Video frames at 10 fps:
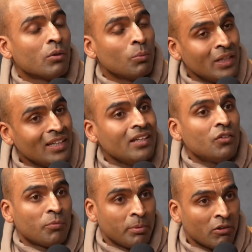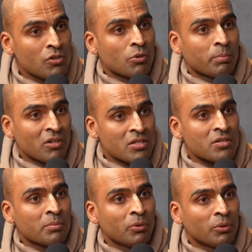we need spiritual
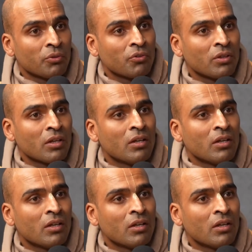principles.